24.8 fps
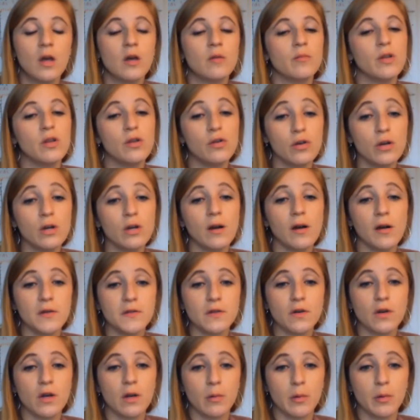But you could
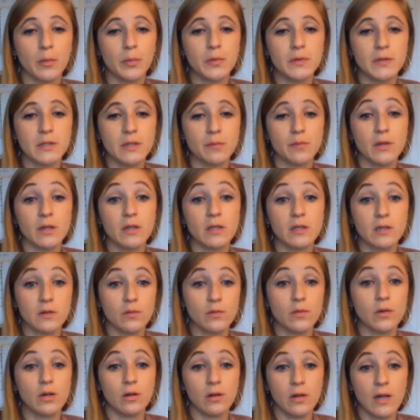also come up with something
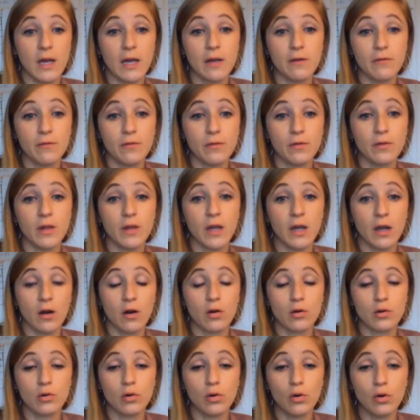that's real life, like
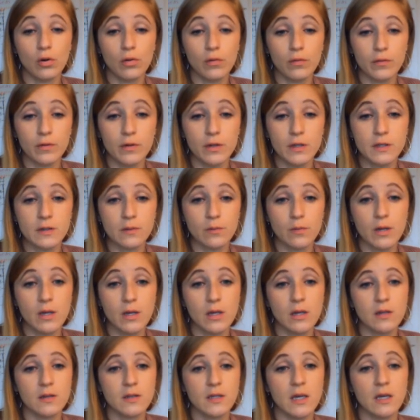our goal for this
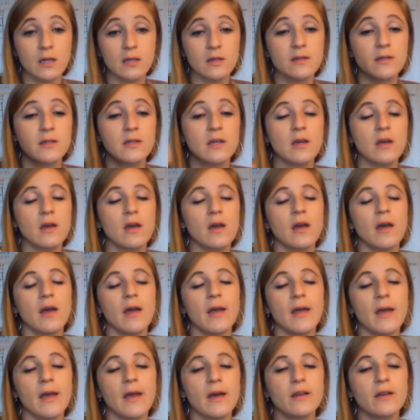week says,
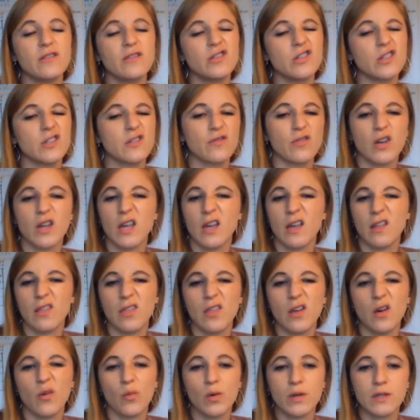and just forget
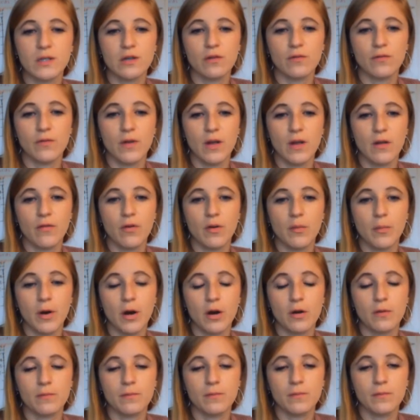the what's your favorite
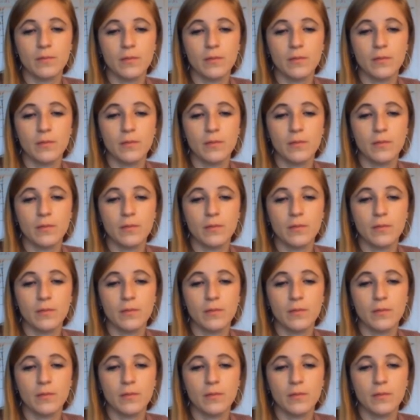part.